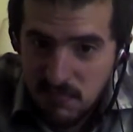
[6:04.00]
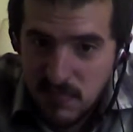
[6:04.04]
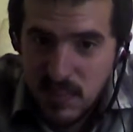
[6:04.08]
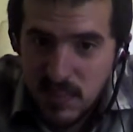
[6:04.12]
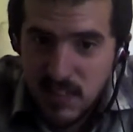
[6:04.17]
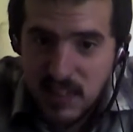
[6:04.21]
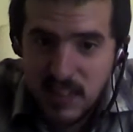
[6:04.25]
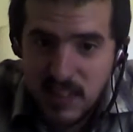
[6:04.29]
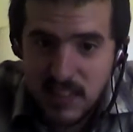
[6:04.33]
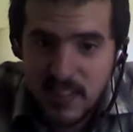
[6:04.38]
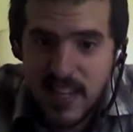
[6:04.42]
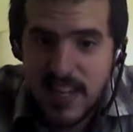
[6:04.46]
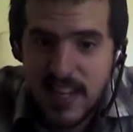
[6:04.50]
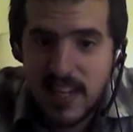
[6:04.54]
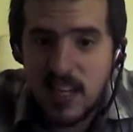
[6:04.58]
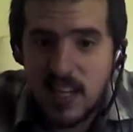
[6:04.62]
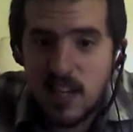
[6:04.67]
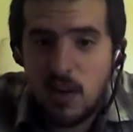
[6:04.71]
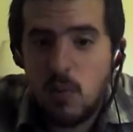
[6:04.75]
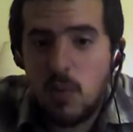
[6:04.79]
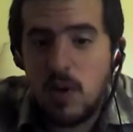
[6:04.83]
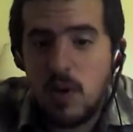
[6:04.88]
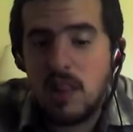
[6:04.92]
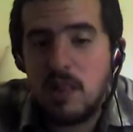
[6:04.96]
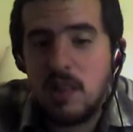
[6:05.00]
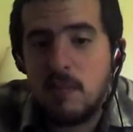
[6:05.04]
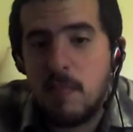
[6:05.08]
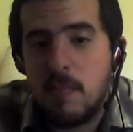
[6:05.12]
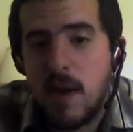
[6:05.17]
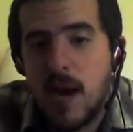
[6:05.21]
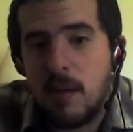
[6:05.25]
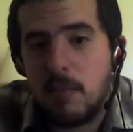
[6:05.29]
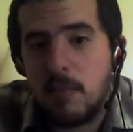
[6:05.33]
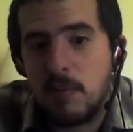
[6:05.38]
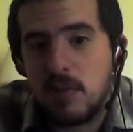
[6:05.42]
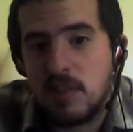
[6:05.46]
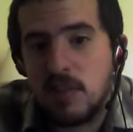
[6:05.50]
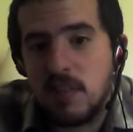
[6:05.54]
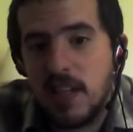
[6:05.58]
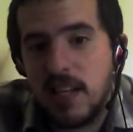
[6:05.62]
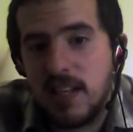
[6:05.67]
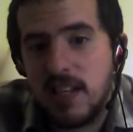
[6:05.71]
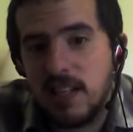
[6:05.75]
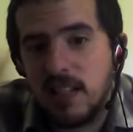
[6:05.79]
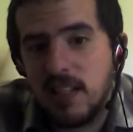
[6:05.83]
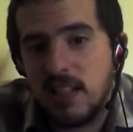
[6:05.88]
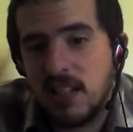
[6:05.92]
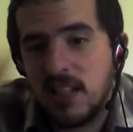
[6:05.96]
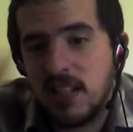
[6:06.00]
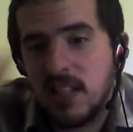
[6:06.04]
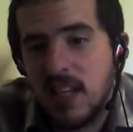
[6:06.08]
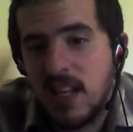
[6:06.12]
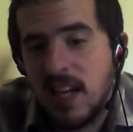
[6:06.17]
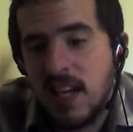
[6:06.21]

It's exactly what the Bible says.